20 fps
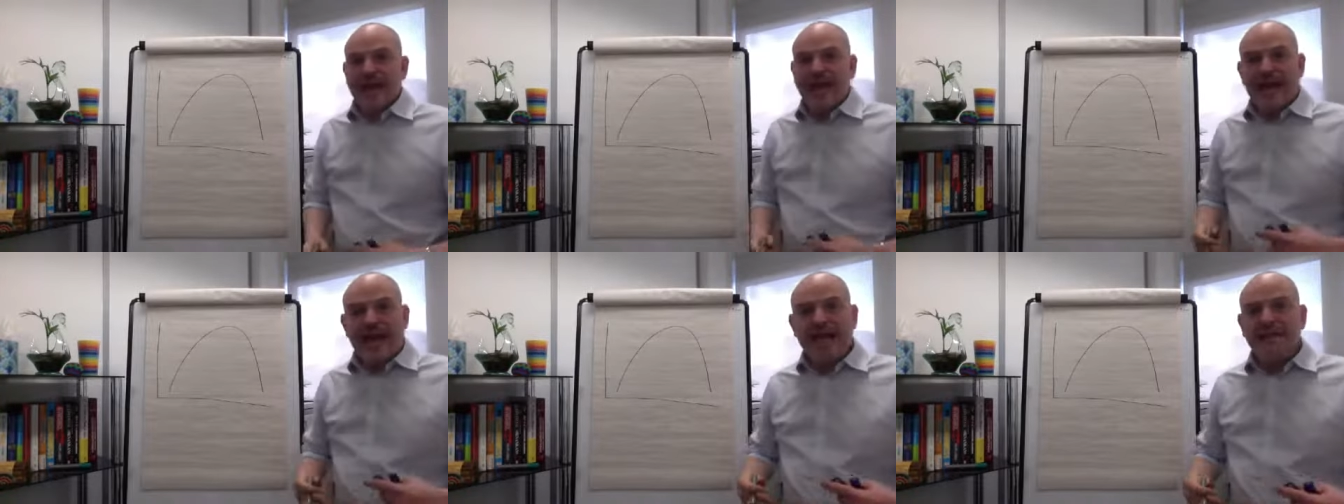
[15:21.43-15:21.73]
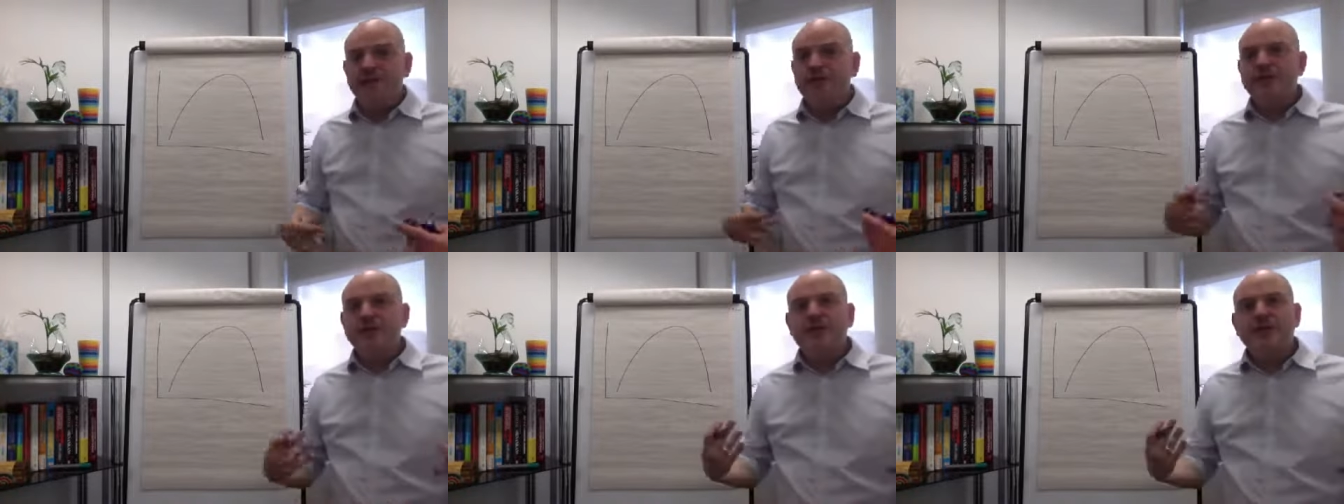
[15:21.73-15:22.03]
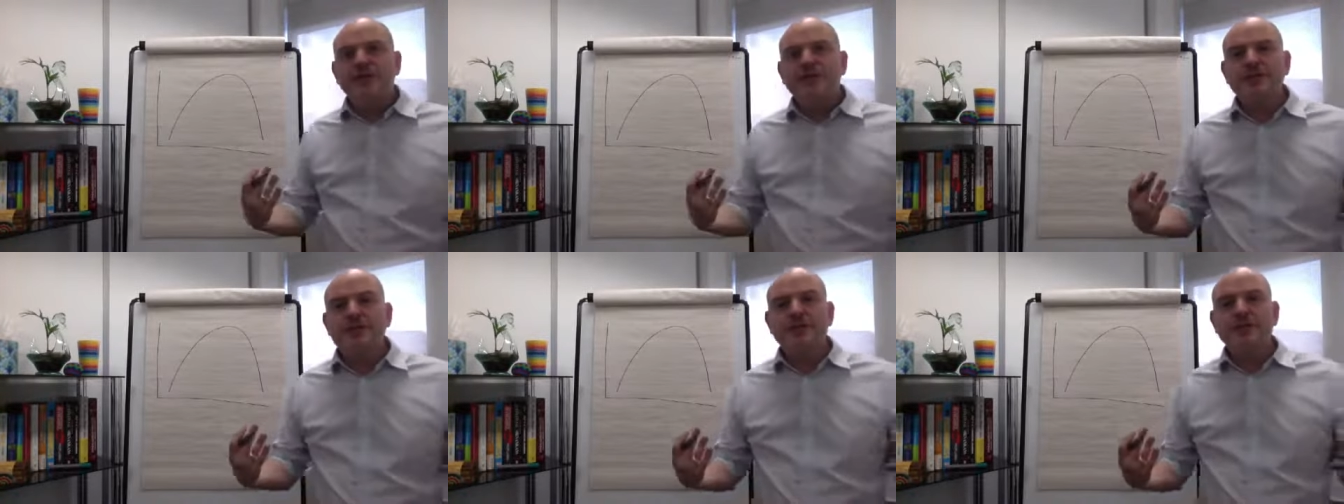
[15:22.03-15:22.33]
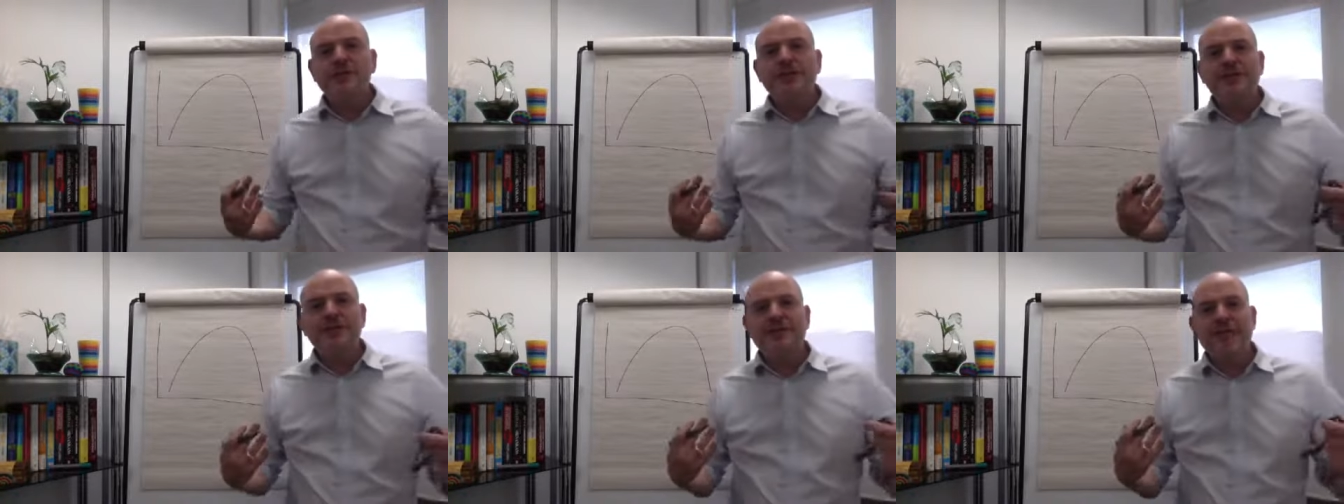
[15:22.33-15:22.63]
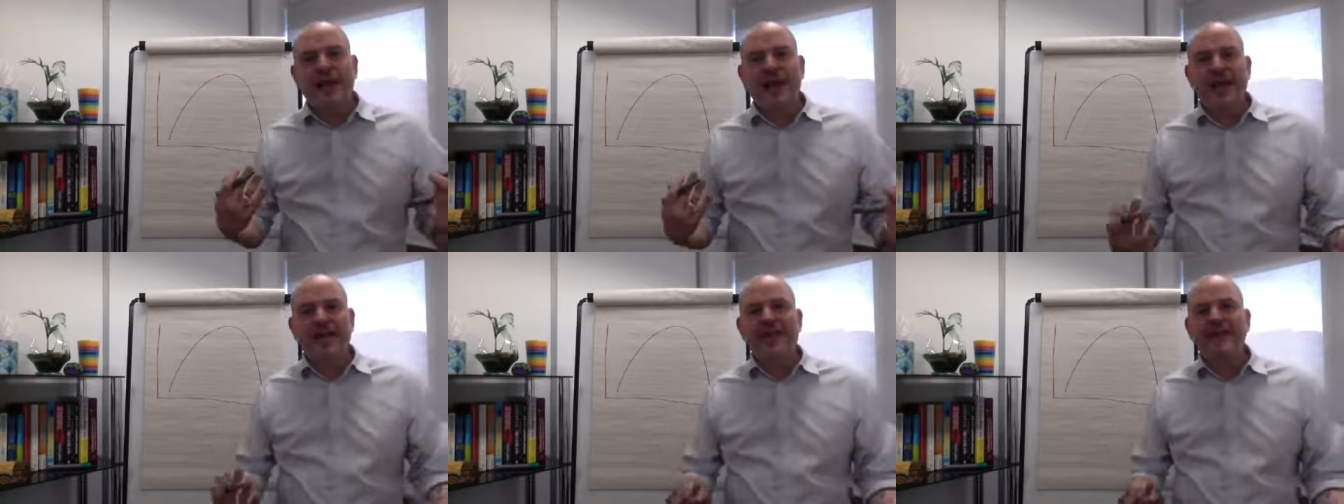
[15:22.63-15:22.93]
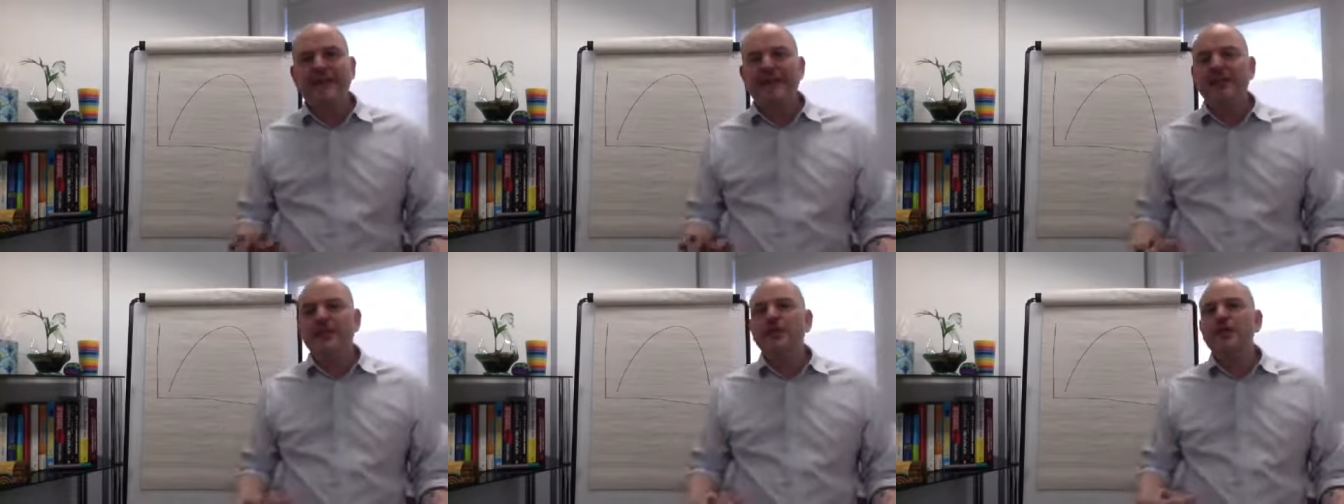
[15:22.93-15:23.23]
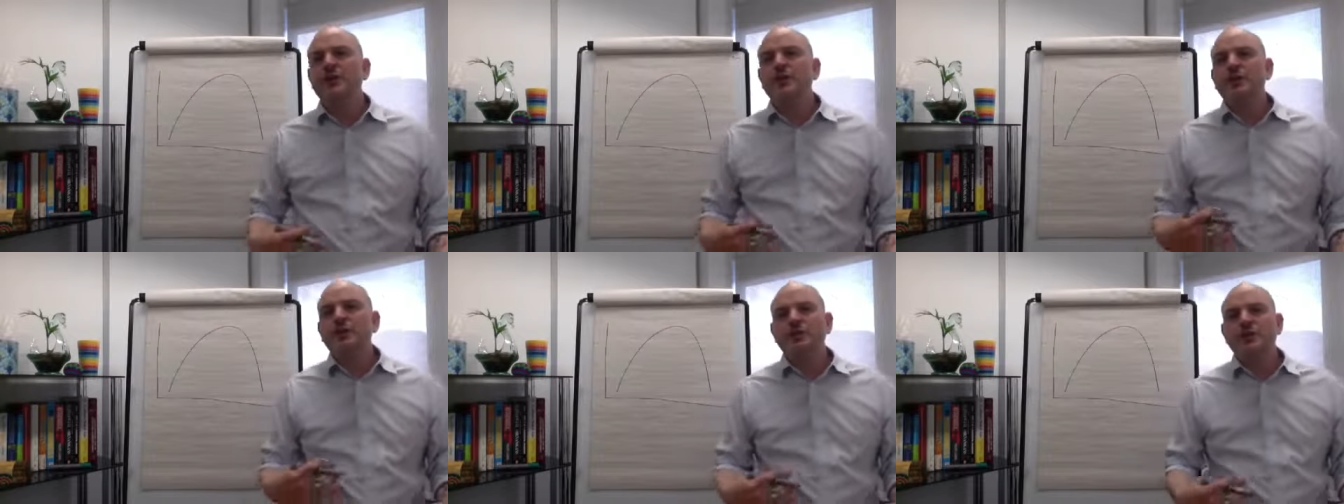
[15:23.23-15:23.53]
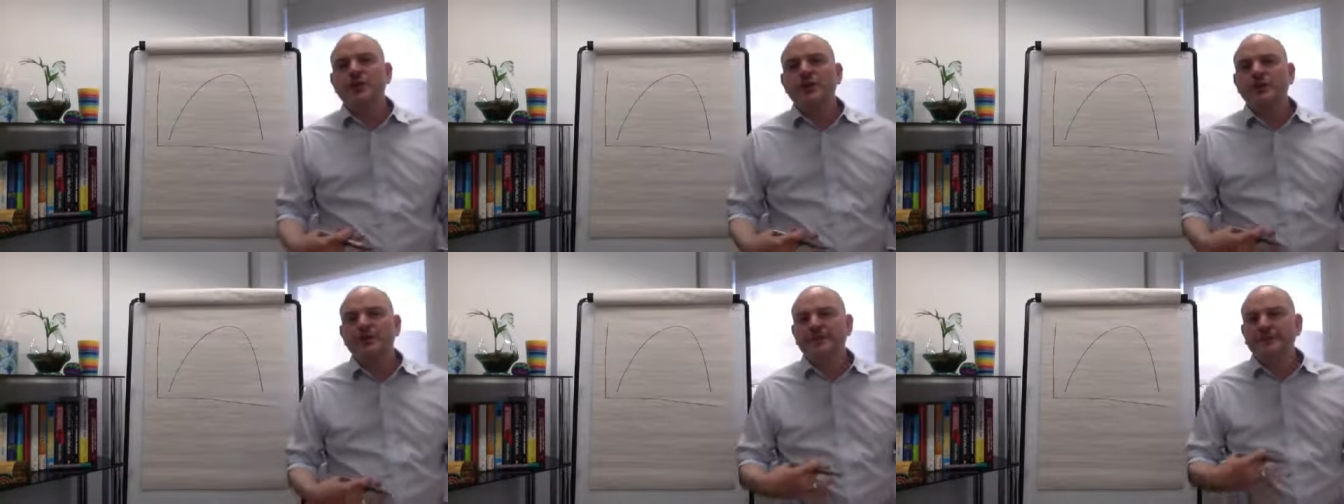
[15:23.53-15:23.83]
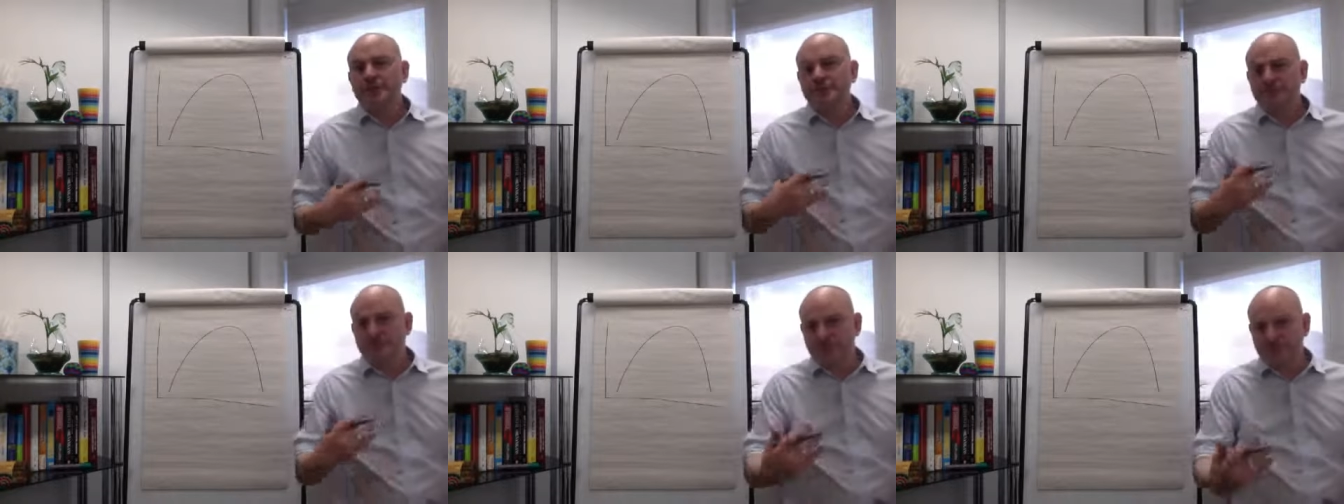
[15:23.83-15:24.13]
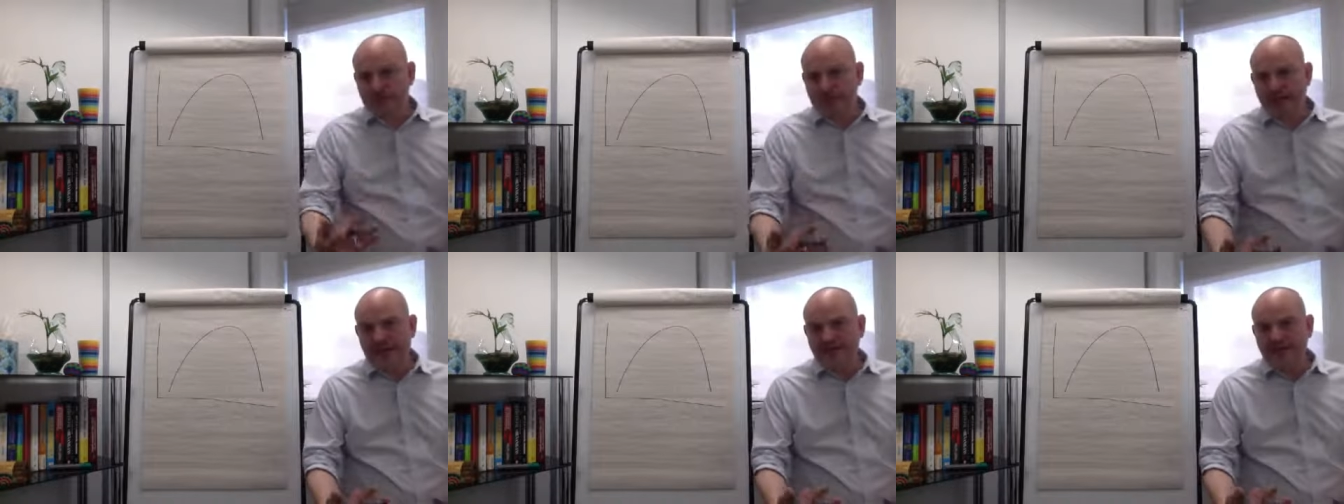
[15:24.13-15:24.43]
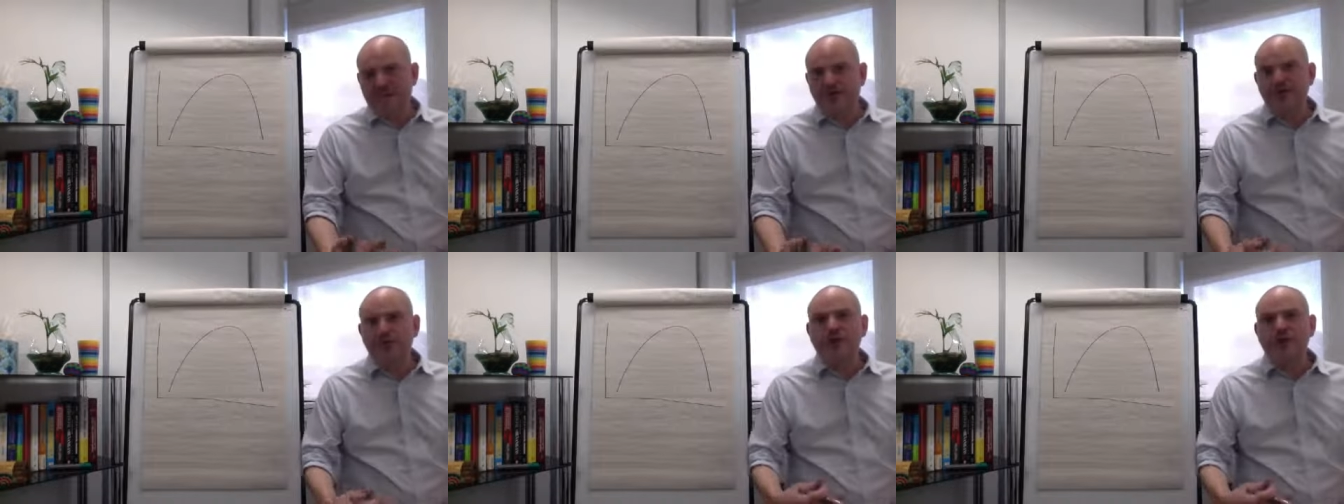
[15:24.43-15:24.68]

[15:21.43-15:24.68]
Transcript: And you can do this for anything. You can do it for stress,